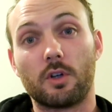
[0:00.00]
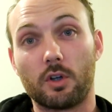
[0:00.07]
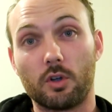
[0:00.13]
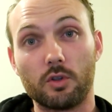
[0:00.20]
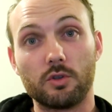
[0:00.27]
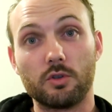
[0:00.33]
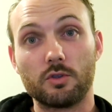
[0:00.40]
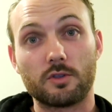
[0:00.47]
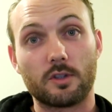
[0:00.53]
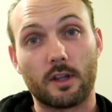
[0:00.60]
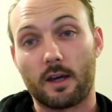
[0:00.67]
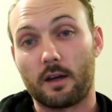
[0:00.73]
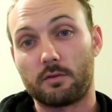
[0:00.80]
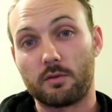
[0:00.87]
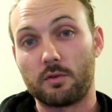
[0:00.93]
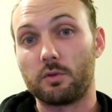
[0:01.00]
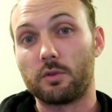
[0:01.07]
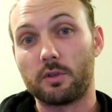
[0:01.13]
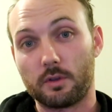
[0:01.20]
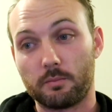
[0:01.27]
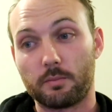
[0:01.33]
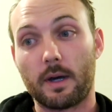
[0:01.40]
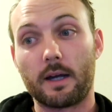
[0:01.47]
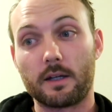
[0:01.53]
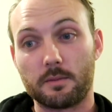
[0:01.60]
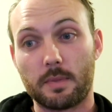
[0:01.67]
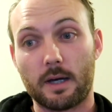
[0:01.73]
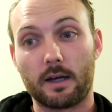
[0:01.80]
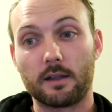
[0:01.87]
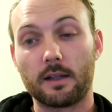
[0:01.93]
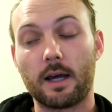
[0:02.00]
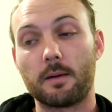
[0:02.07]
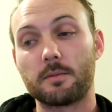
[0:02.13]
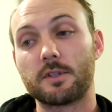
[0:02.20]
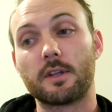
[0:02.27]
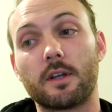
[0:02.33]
and I got used to that from doing the back-to-back laps.